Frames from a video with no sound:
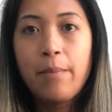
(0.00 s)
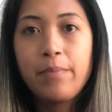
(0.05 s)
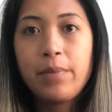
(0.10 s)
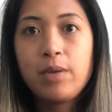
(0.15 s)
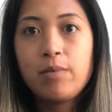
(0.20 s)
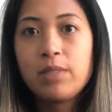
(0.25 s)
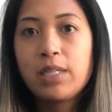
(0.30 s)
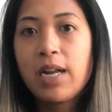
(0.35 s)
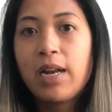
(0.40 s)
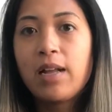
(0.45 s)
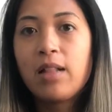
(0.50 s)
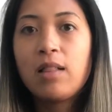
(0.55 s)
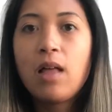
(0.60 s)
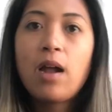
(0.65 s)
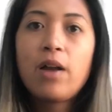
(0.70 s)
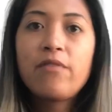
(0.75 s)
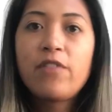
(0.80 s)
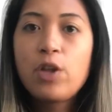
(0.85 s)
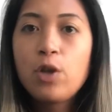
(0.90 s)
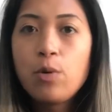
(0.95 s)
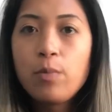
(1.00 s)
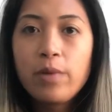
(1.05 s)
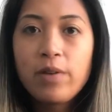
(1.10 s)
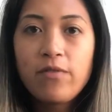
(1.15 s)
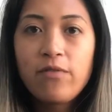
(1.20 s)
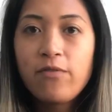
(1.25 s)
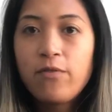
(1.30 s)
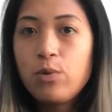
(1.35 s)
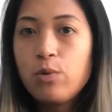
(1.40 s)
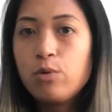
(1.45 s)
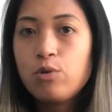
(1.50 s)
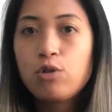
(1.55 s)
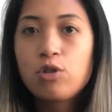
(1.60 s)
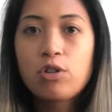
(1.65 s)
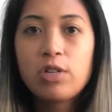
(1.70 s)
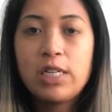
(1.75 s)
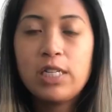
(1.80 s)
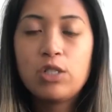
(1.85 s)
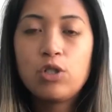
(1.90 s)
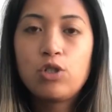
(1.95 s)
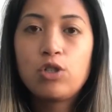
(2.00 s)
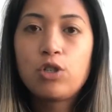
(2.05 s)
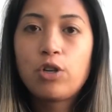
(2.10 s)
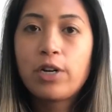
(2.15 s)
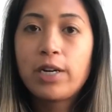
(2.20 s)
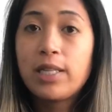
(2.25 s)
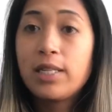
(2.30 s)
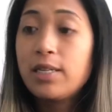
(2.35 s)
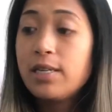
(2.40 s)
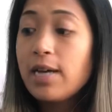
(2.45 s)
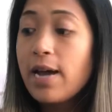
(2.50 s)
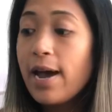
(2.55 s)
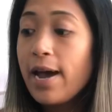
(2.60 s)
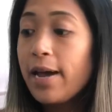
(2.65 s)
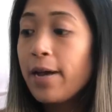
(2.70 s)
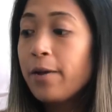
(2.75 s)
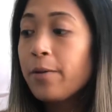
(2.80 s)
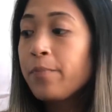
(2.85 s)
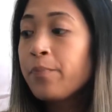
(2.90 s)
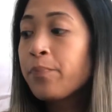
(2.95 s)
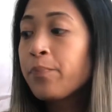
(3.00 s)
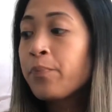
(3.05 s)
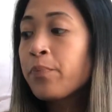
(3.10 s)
He was getting a lot of human food treats during the day,